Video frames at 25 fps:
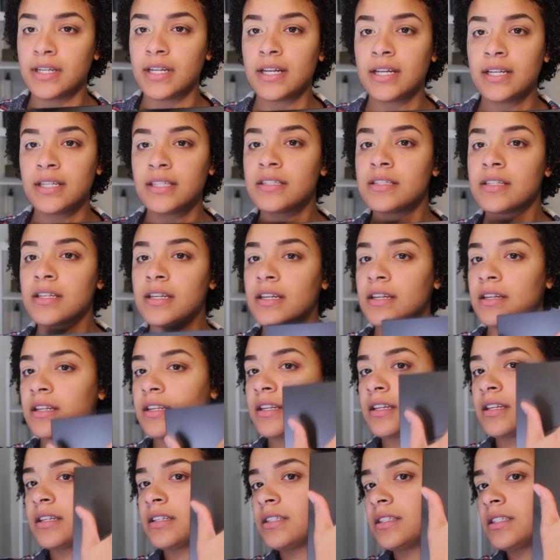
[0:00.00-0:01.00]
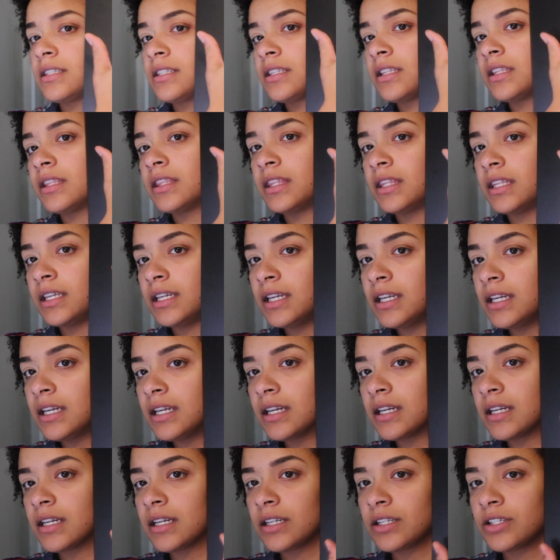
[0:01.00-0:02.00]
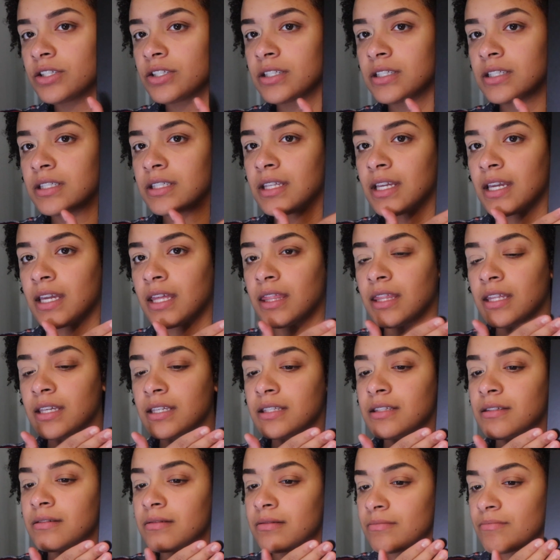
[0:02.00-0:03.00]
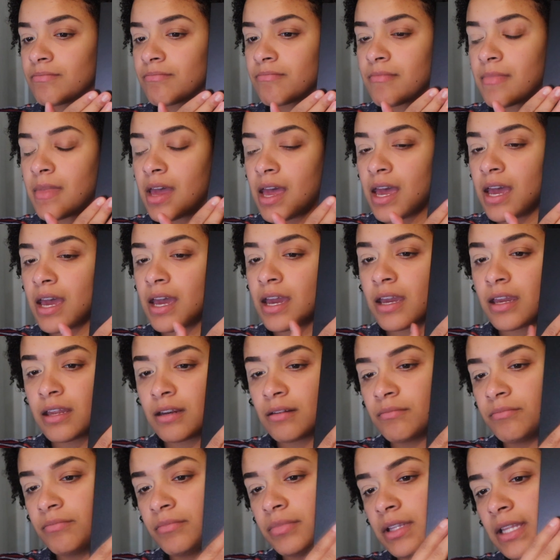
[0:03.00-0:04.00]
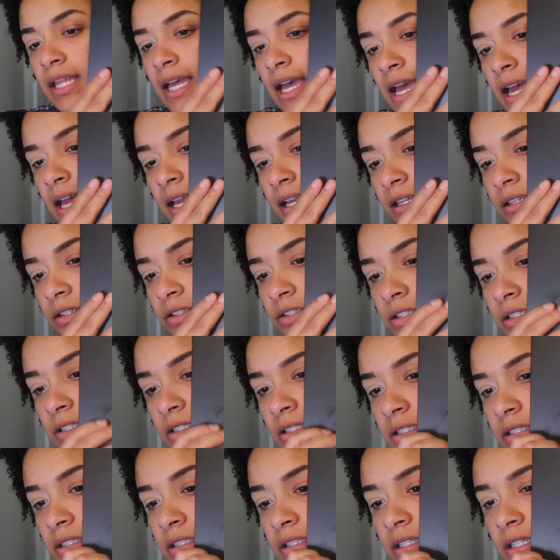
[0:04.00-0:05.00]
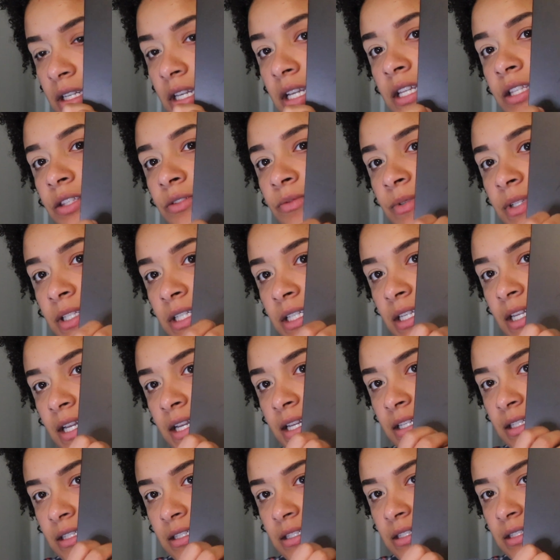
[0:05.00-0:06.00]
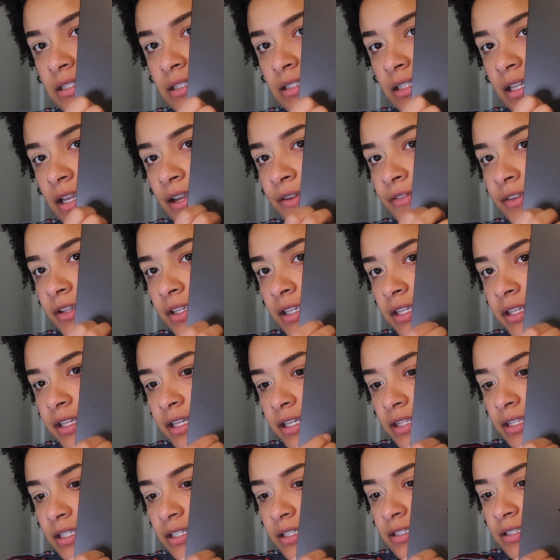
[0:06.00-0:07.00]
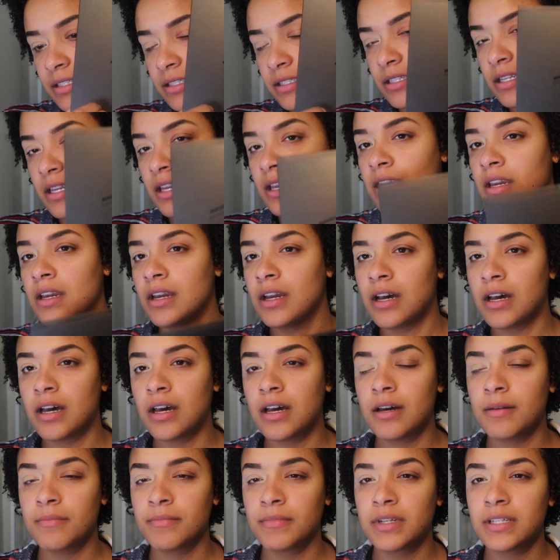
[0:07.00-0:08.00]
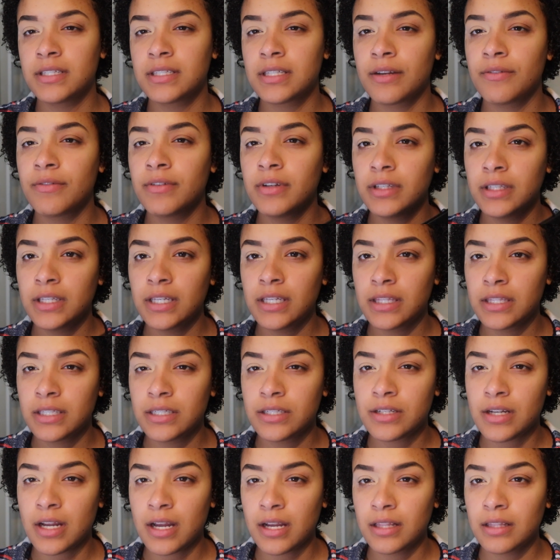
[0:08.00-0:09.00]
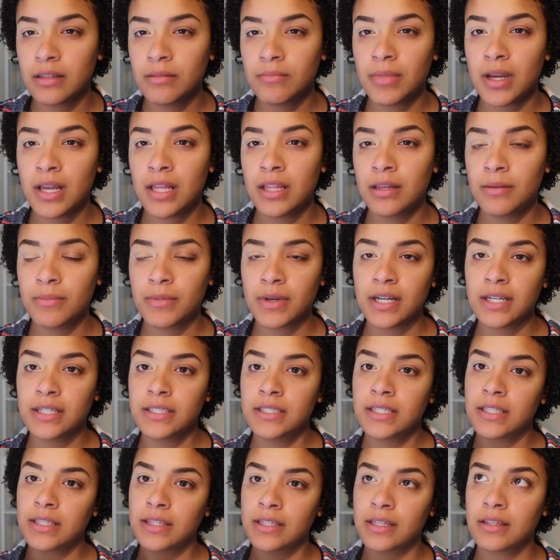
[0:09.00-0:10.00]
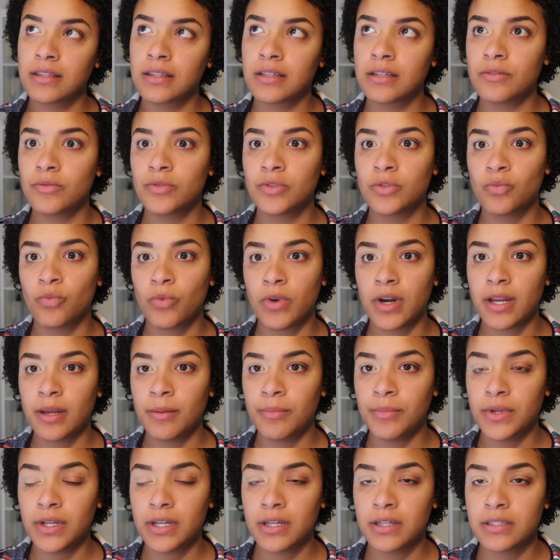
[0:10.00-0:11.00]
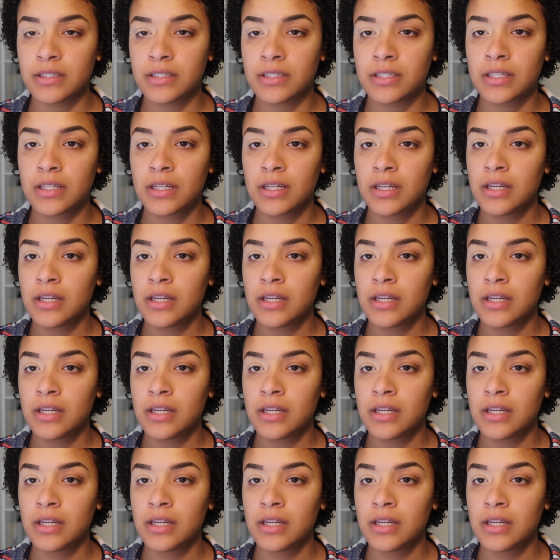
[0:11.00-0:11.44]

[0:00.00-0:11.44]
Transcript: nice and sleek, just like this matte black. Just, it's really nice. I really like this because I really like the Jacqueline palette, but I didn't like that it was white because